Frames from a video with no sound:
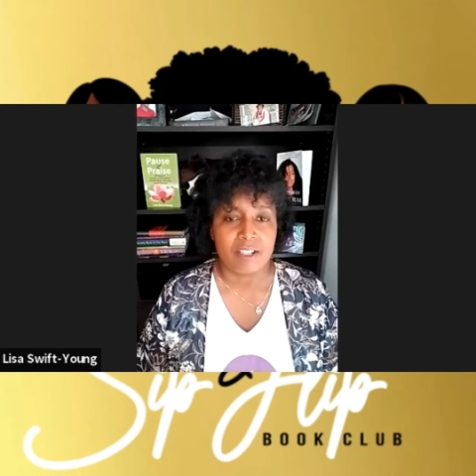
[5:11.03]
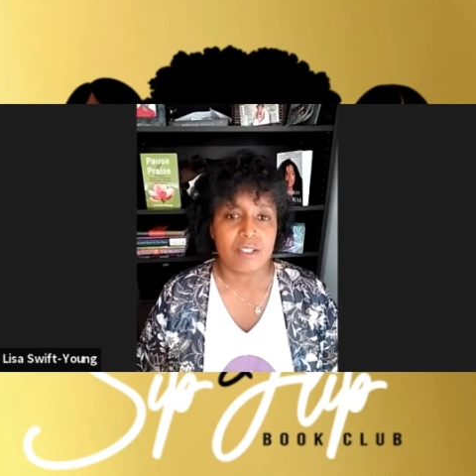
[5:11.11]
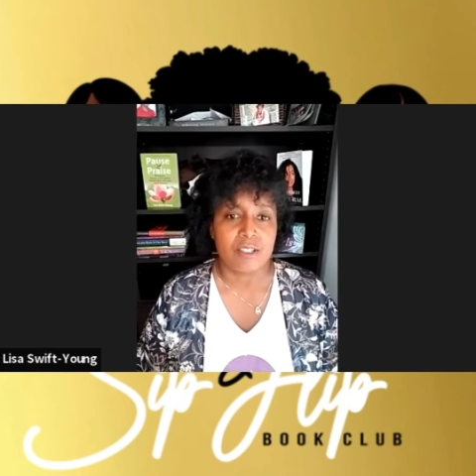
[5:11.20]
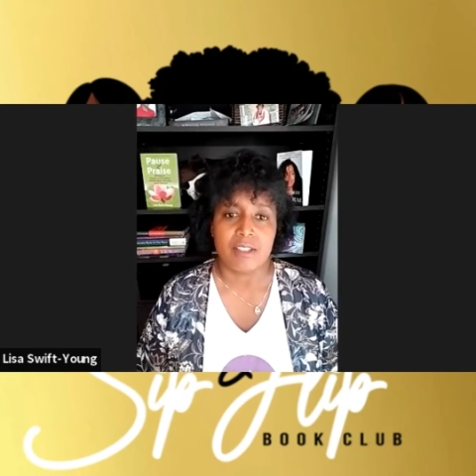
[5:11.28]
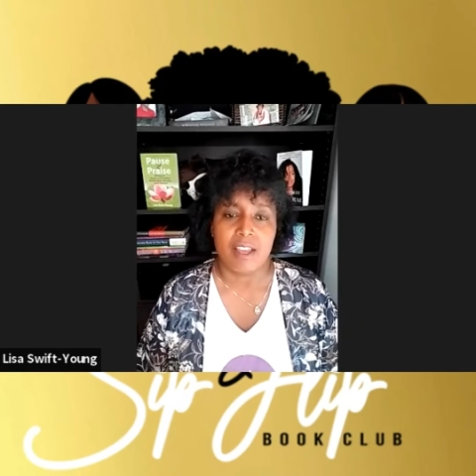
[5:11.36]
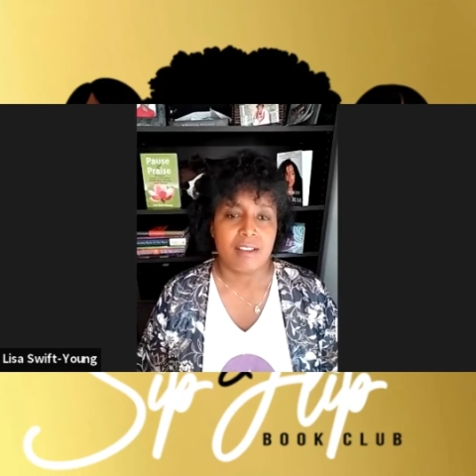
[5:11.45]

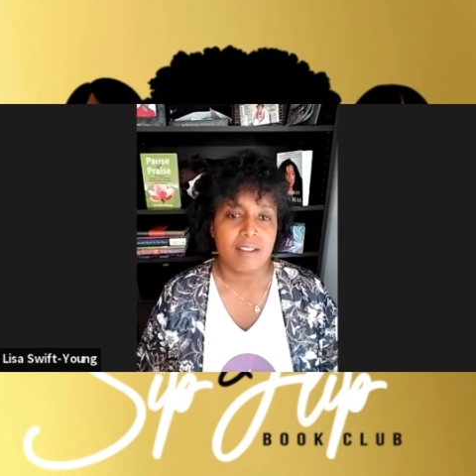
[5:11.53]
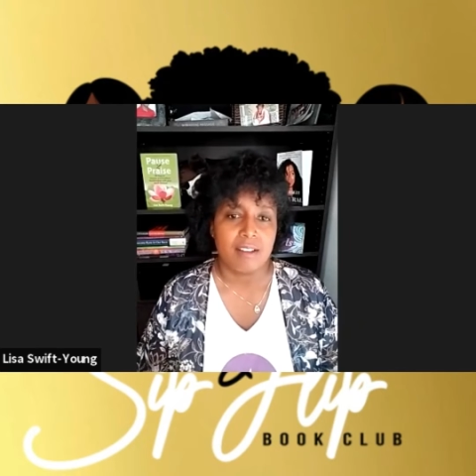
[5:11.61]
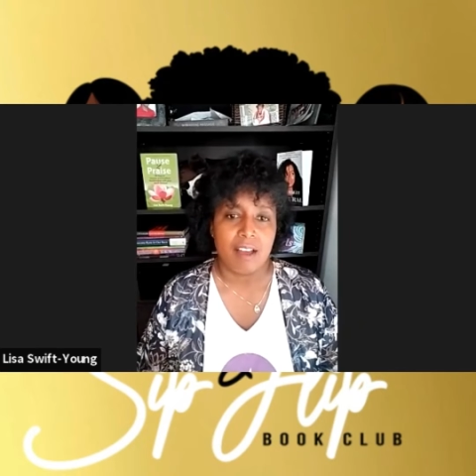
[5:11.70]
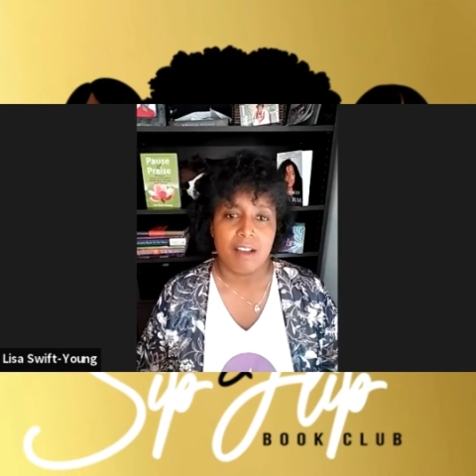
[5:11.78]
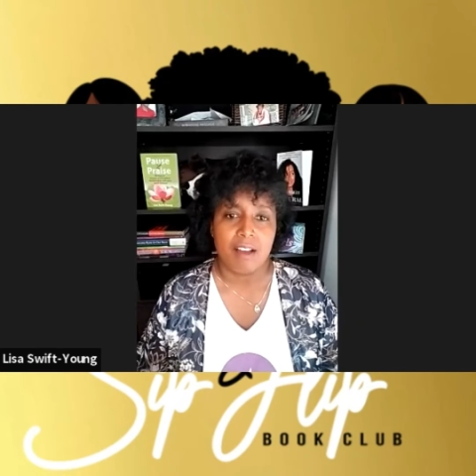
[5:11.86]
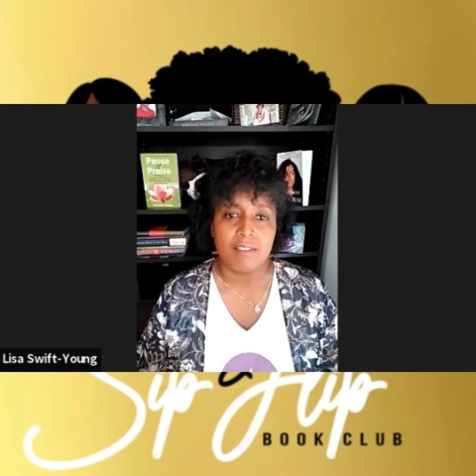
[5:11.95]
just like
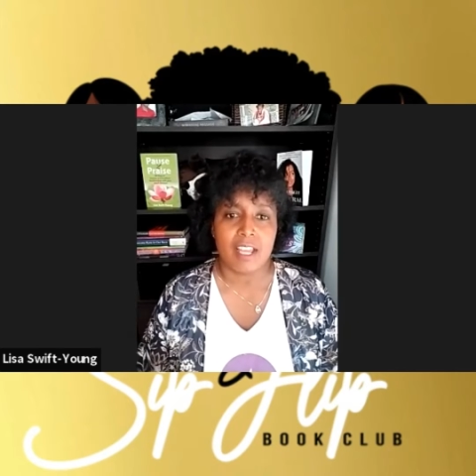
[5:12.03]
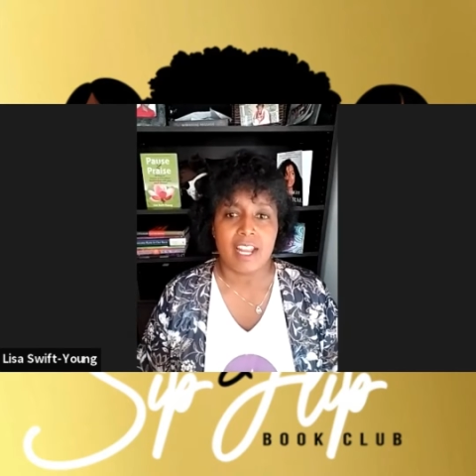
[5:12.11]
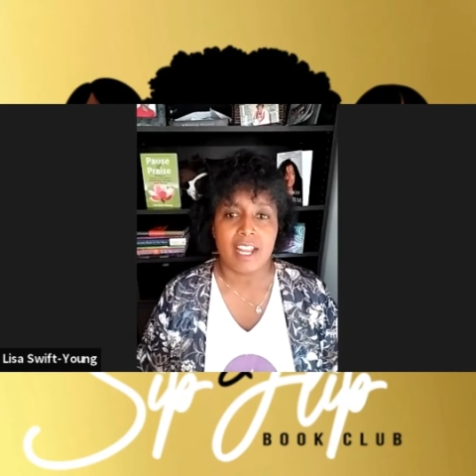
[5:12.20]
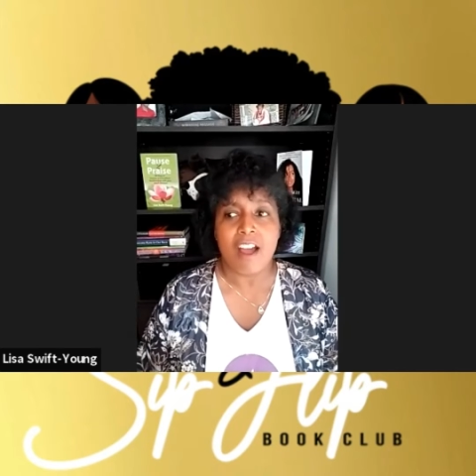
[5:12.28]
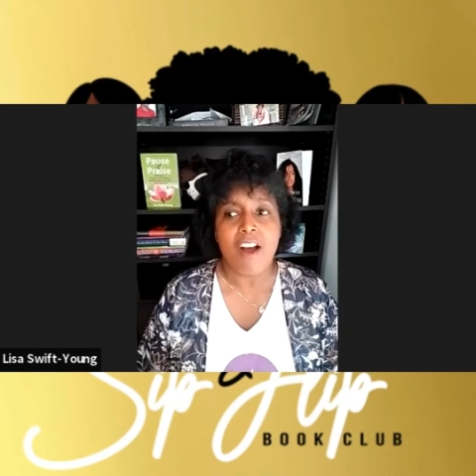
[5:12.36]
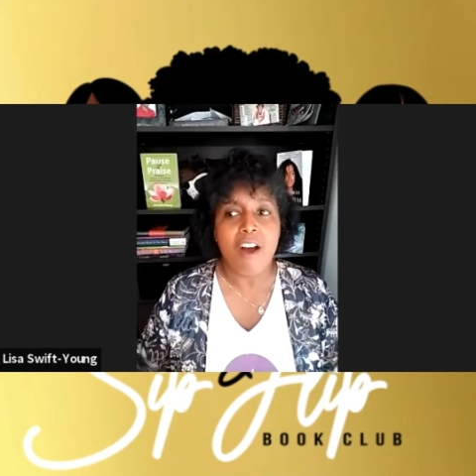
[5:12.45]

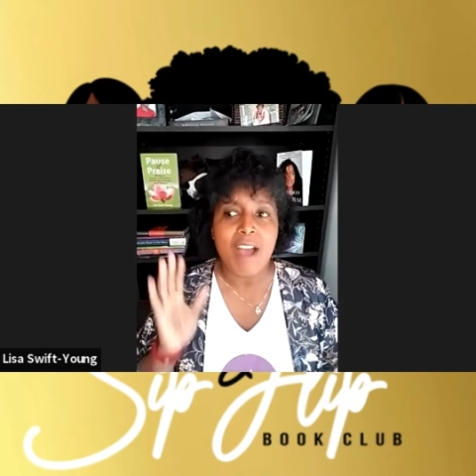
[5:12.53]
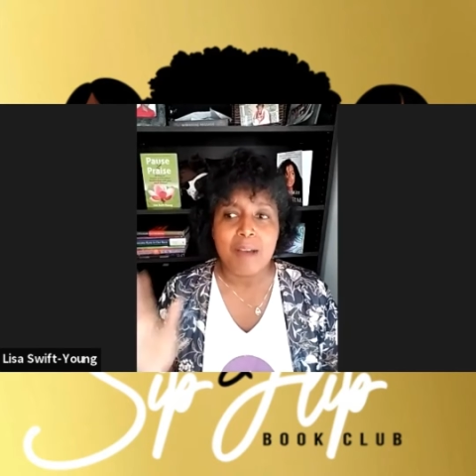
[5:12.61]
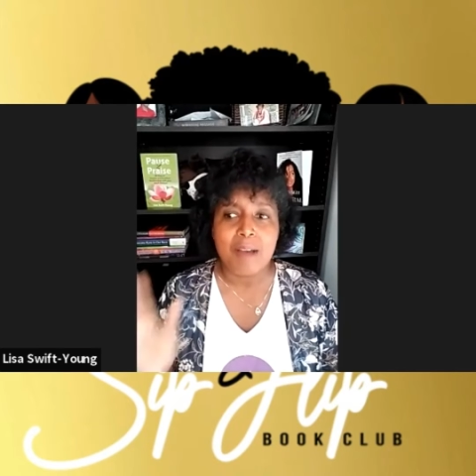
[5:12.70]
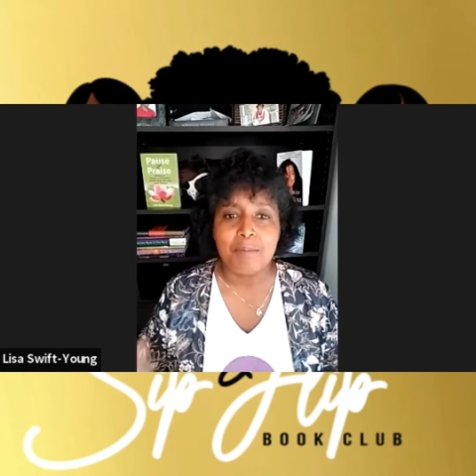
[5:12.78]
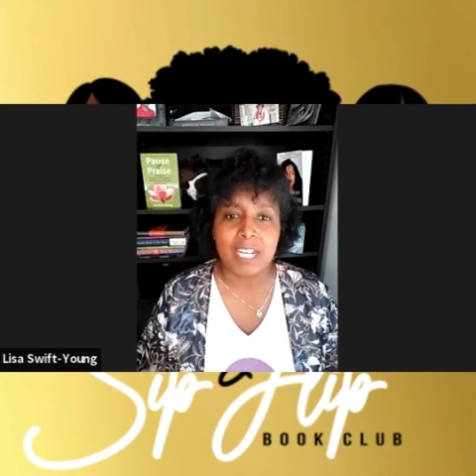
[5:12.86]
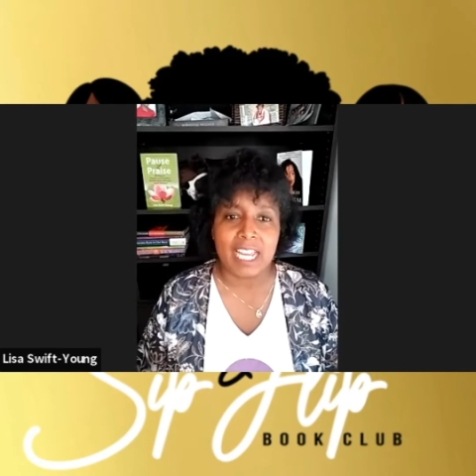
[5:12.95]
and that all
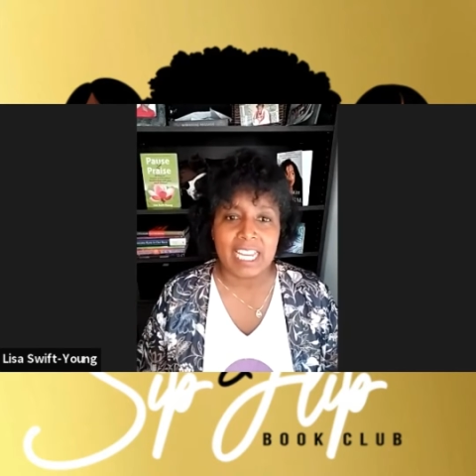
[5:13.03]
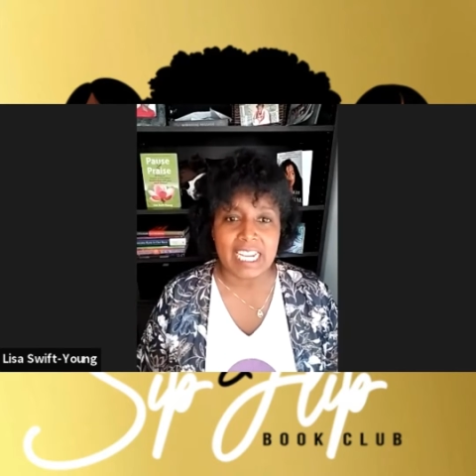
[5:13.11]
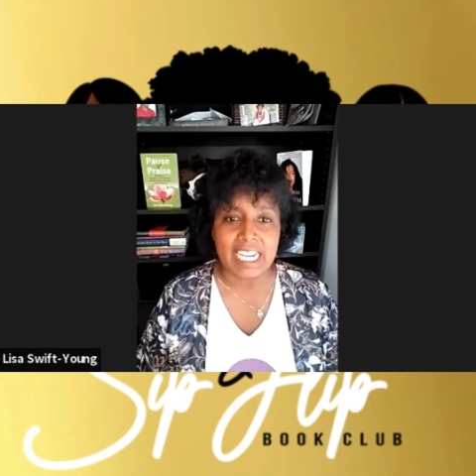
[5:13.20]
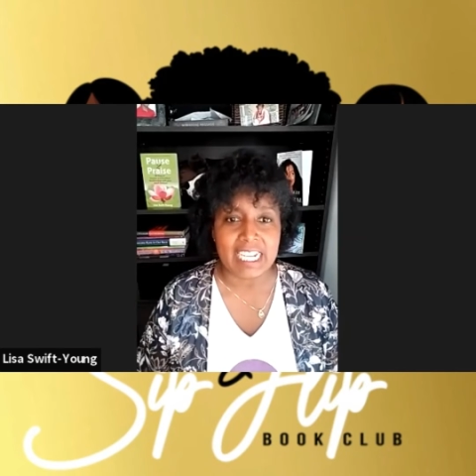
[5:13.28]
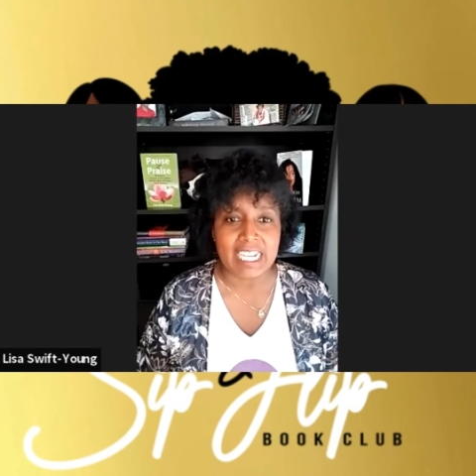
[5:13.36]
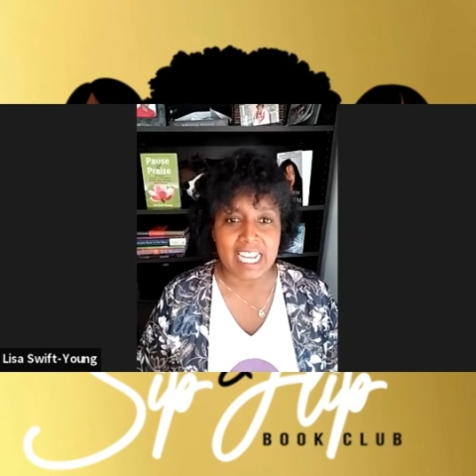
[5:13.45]
happened like
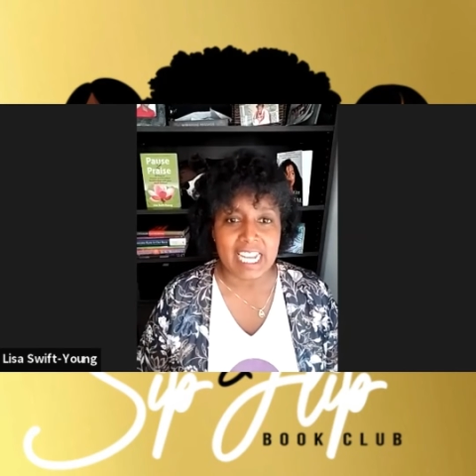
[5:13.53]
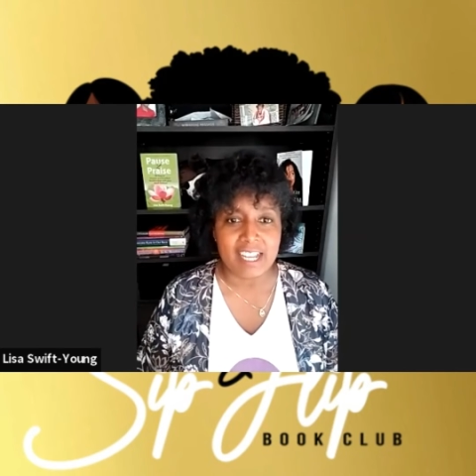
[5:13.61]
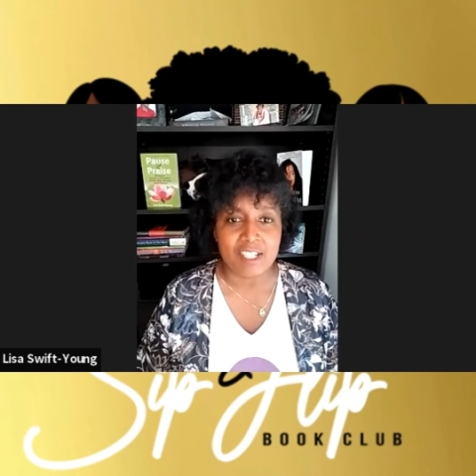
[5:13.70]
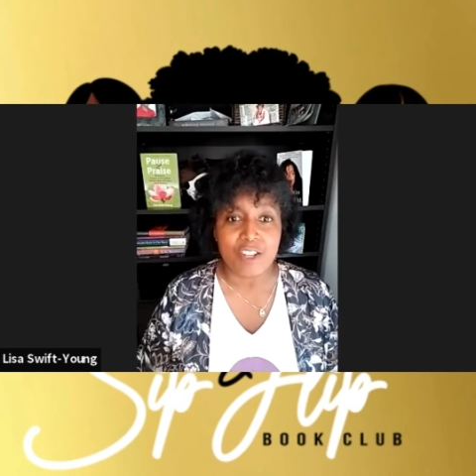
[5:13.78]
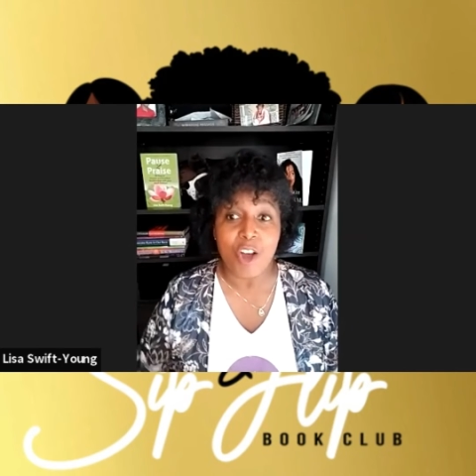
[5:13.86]
in 90 days,